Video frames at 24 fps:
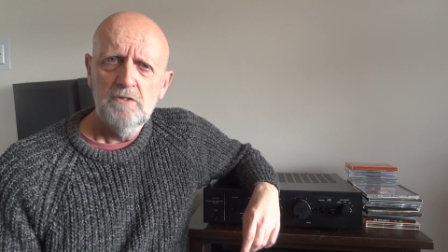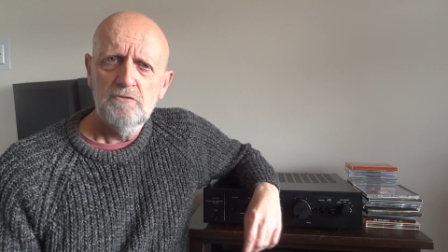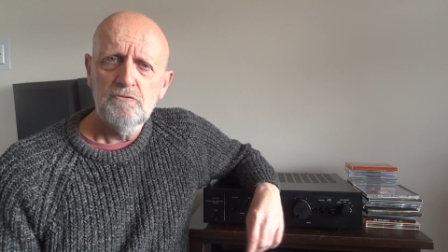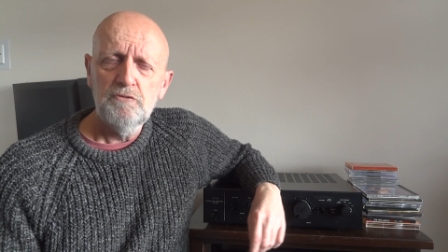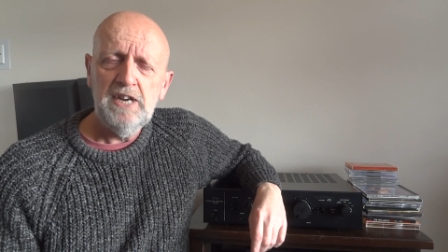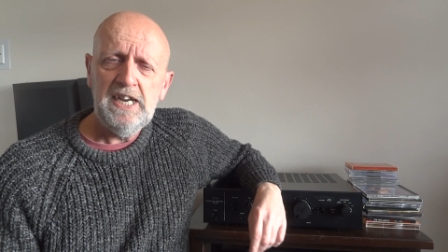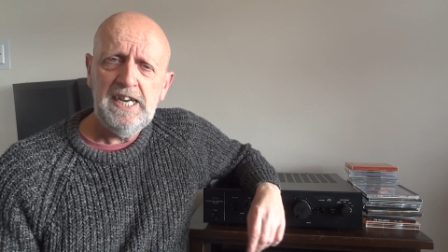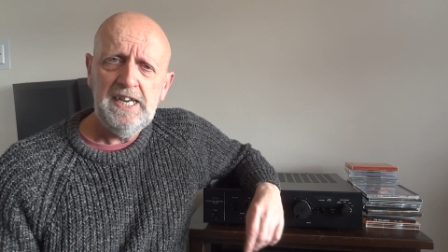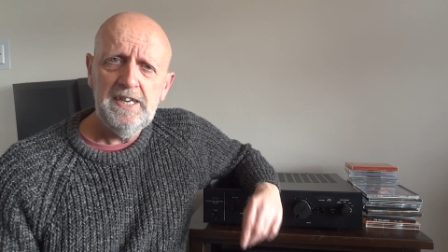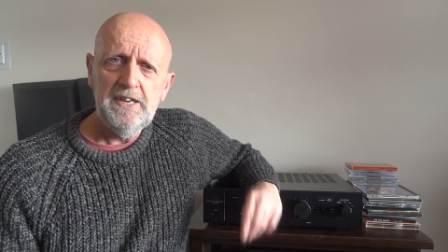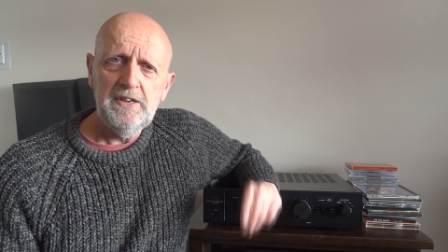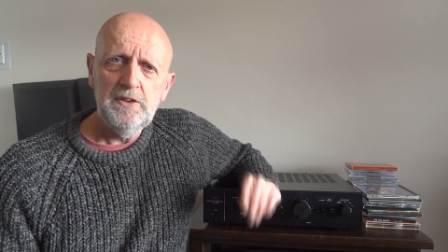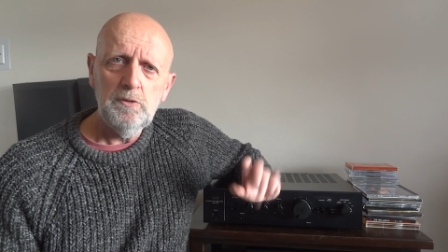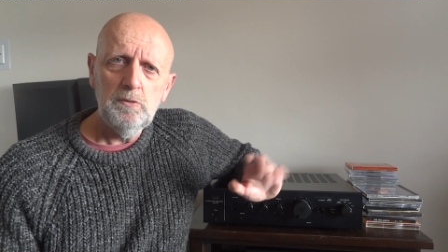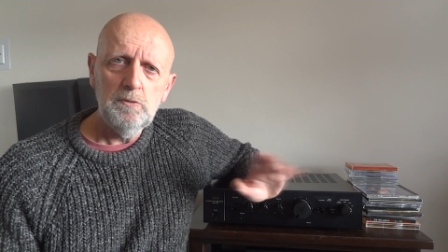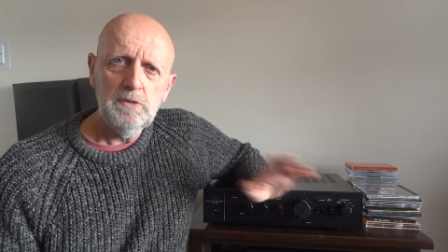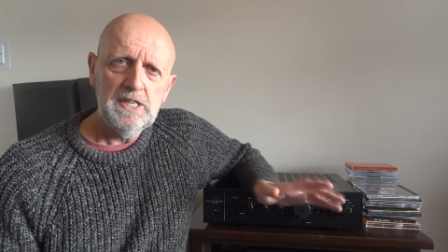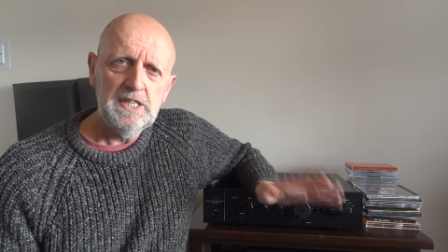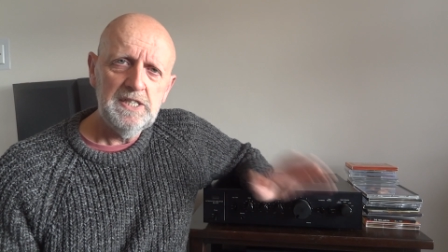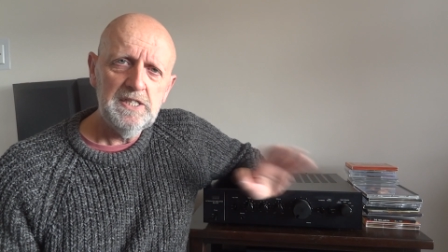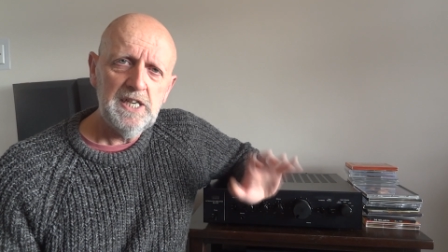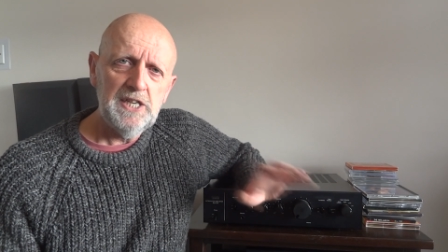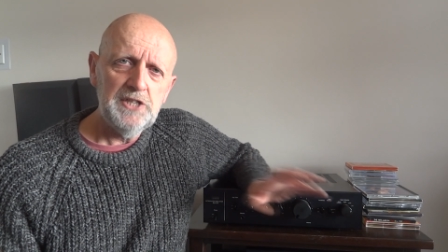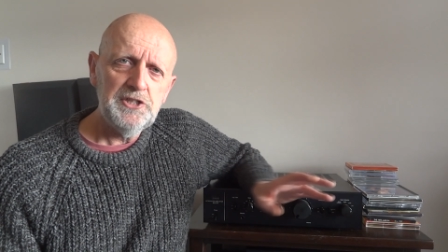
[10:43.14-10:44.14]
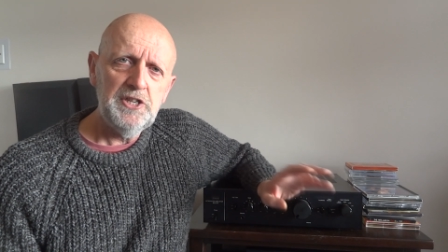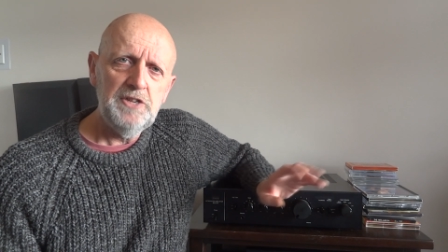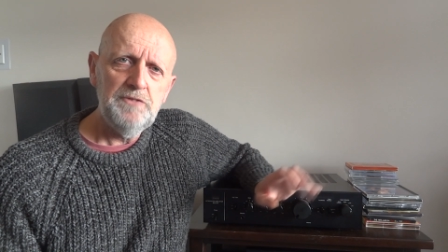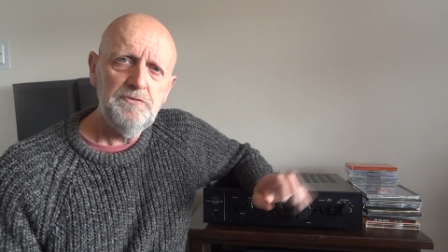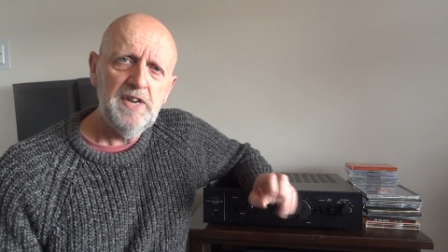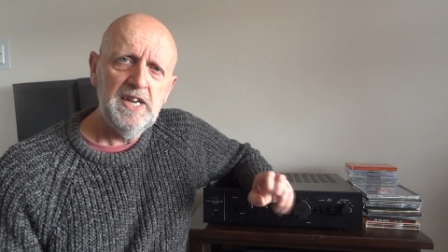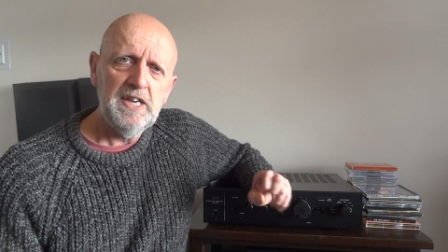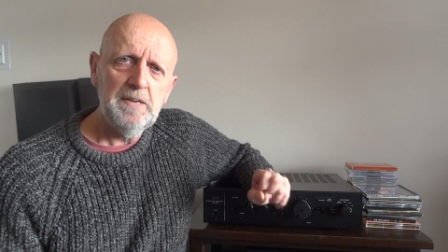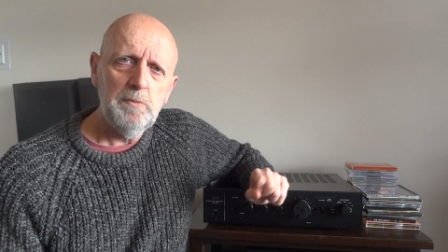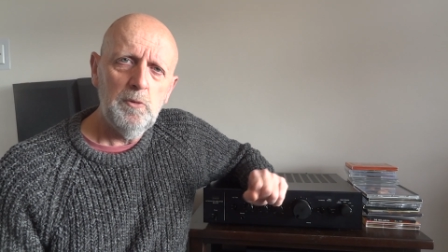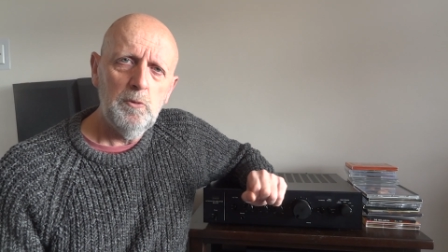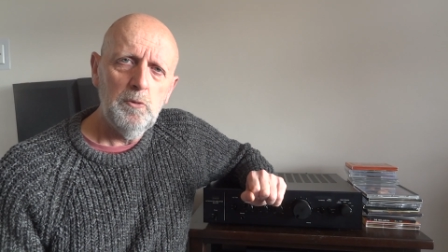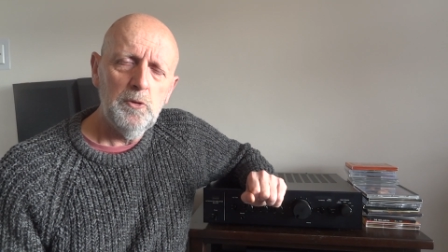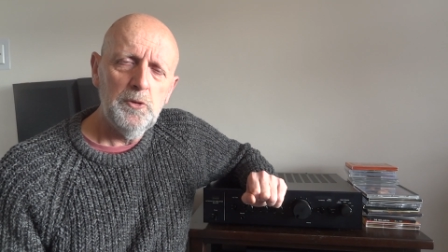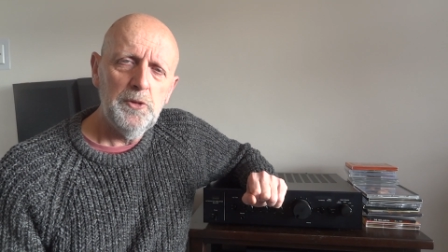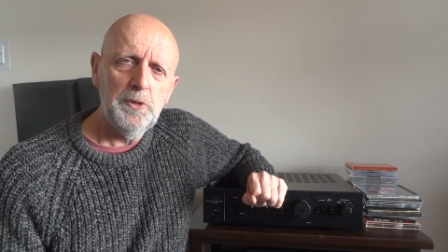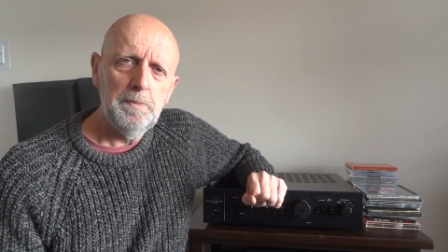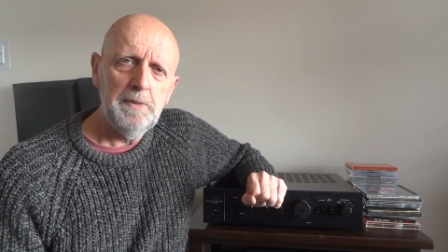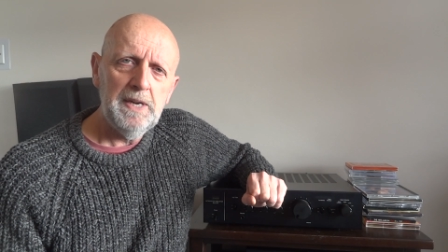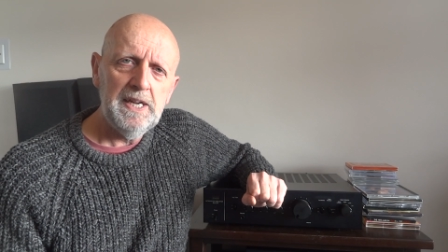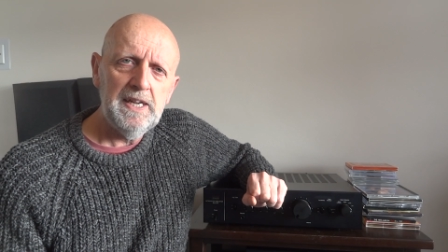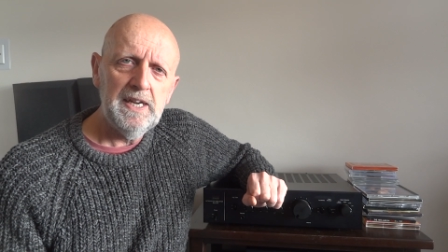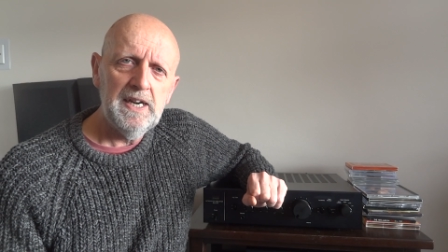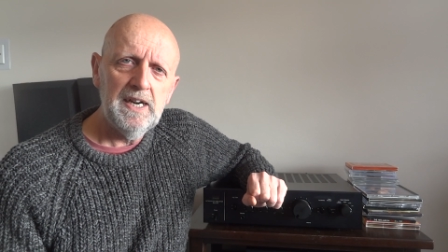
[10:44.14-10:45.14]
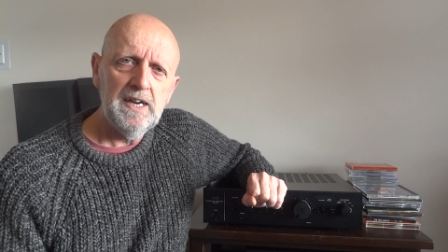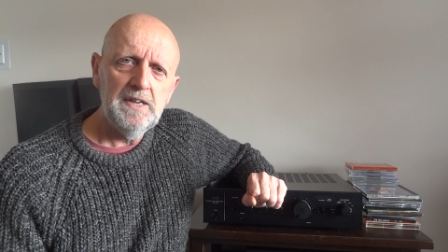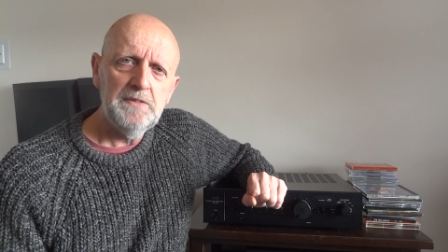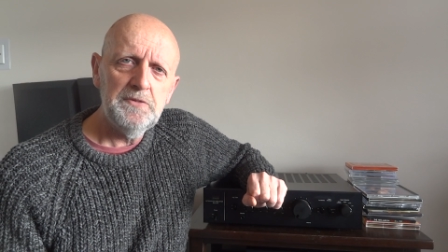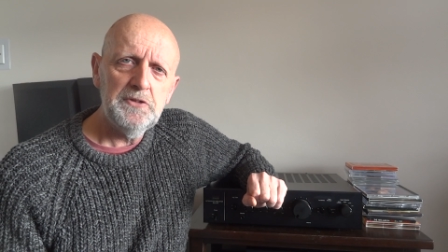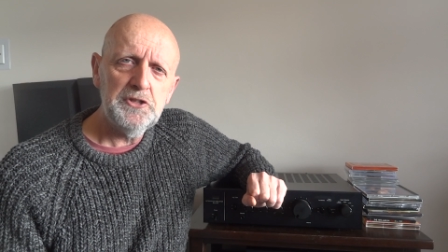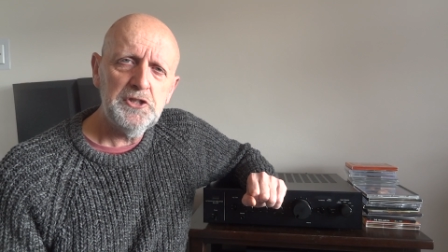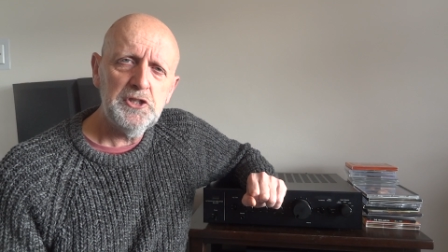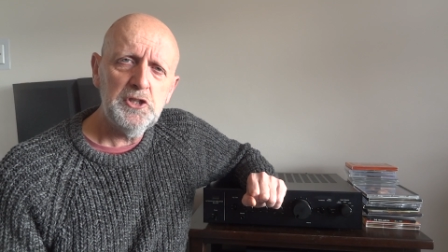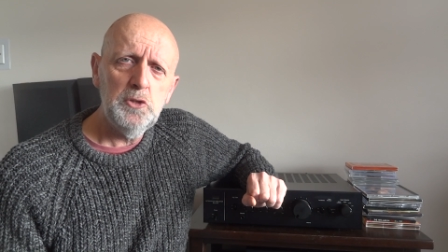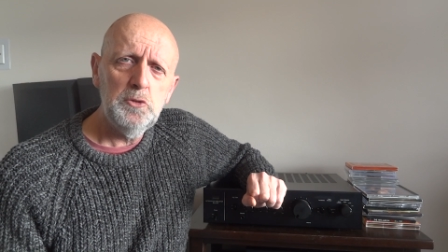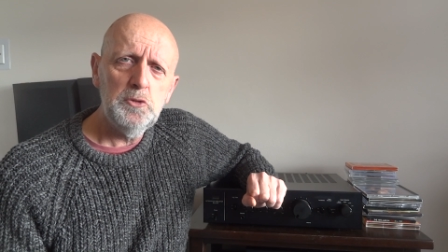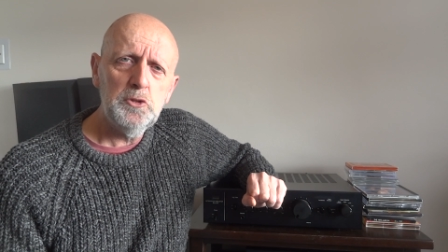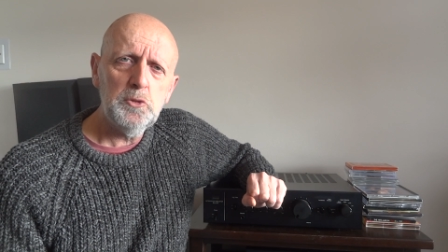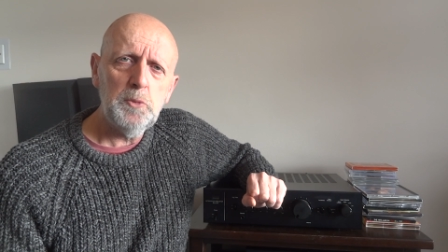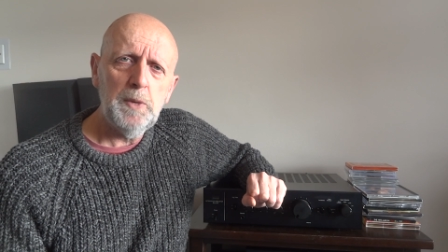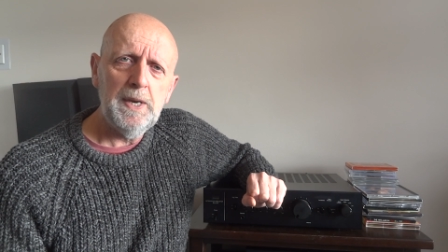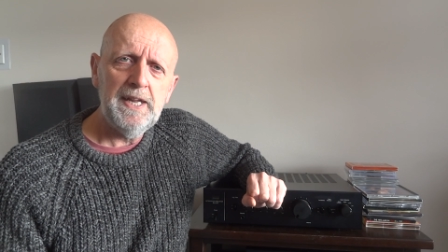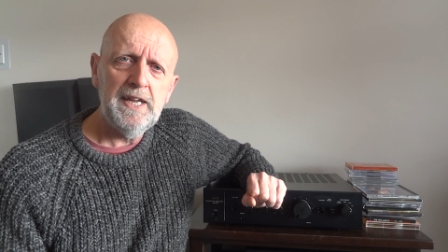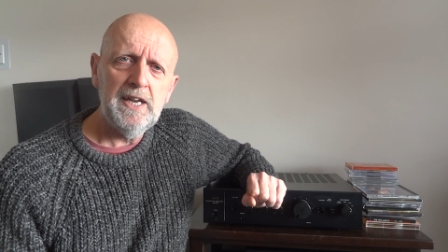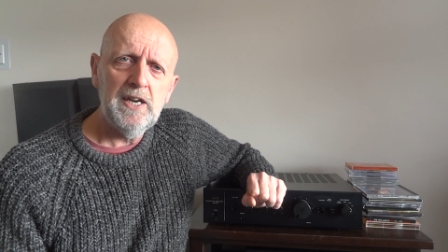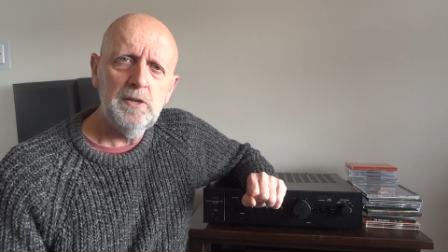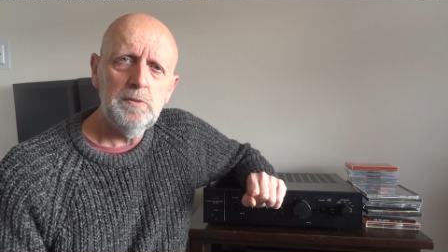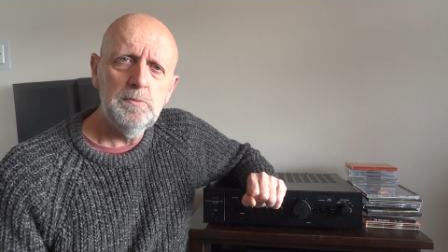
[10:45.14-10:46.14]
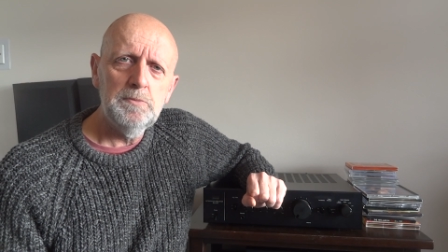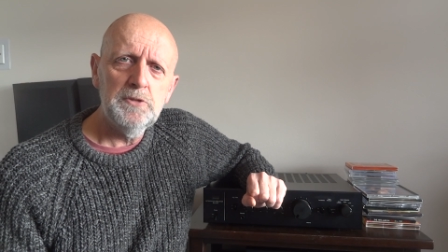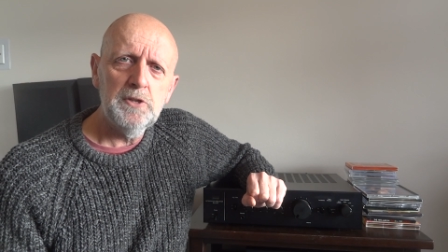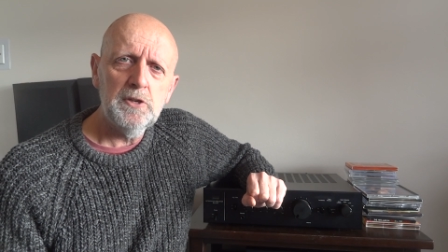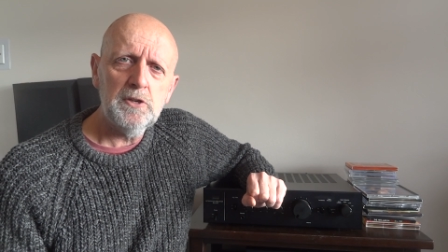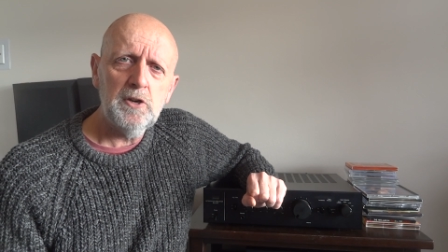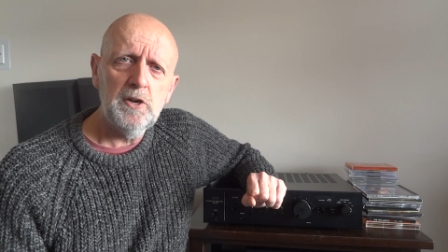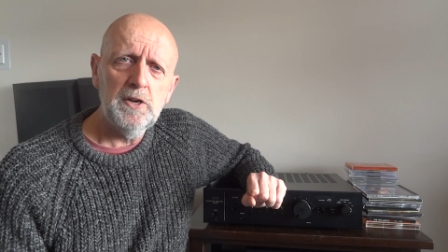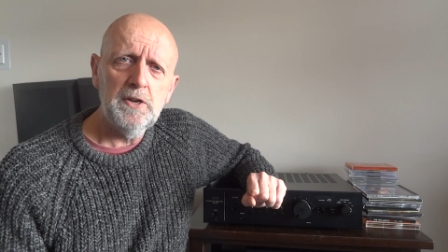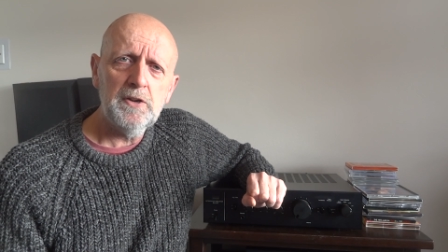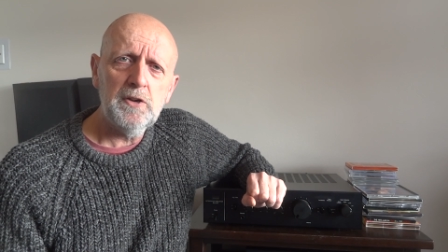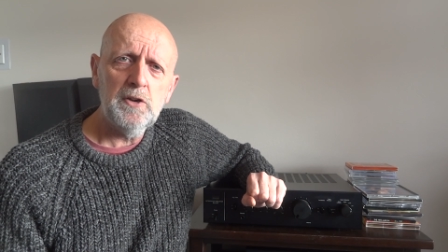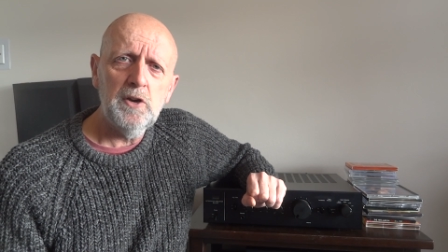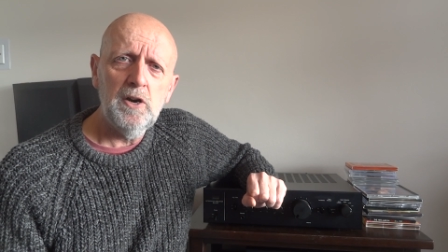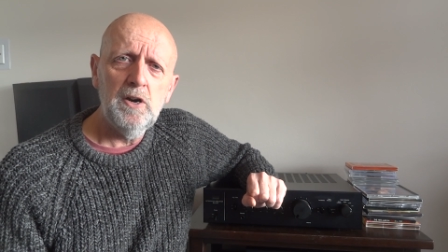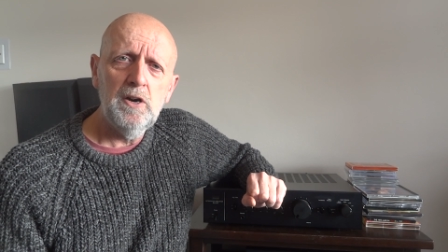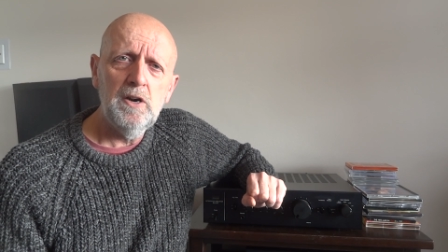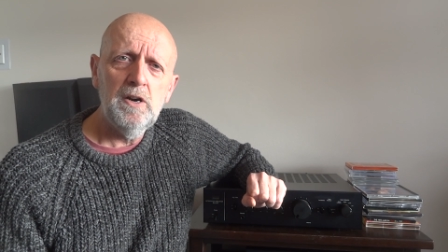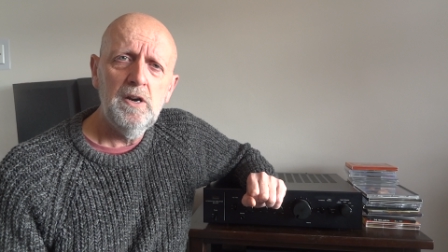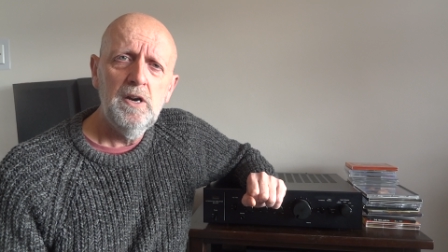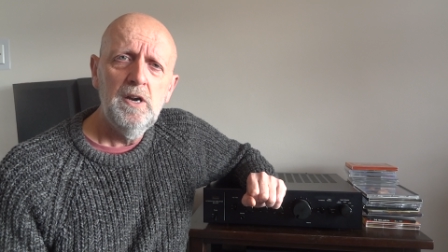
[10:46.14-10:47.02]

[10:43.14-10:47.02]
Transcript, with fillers: reading all these, actually read them all on the meter and the 220 ohms I kind of got